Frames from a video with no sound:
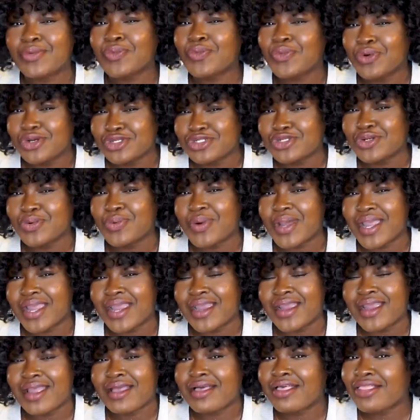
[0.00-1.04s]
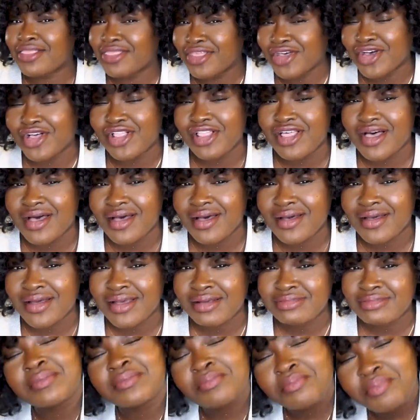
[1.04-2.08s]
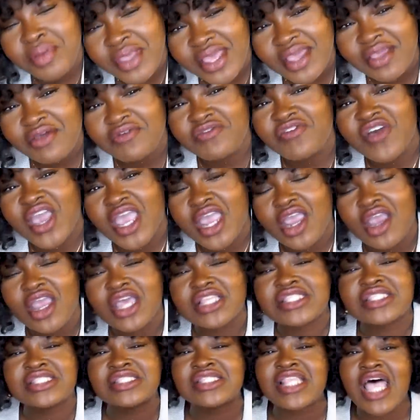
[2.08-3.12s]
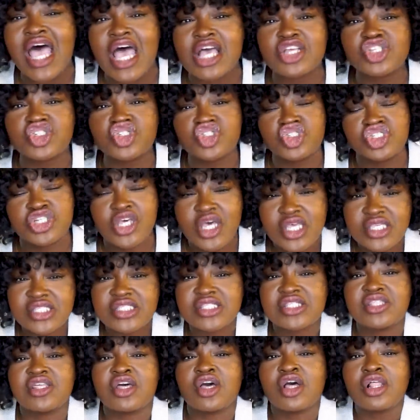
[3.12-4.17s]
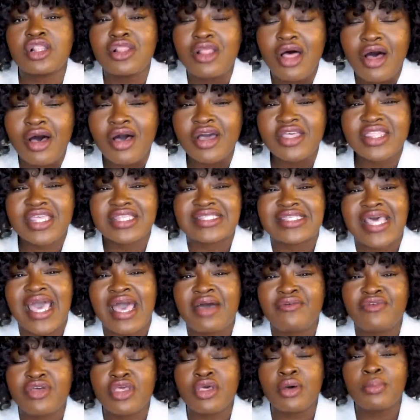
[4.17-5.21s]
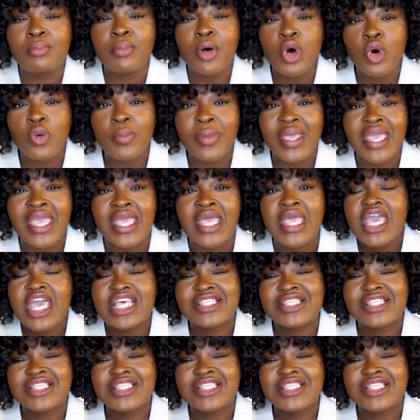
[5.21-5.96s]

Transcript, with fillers: Would you wear the clog? Being fair, it's not just the clog that's having a moment.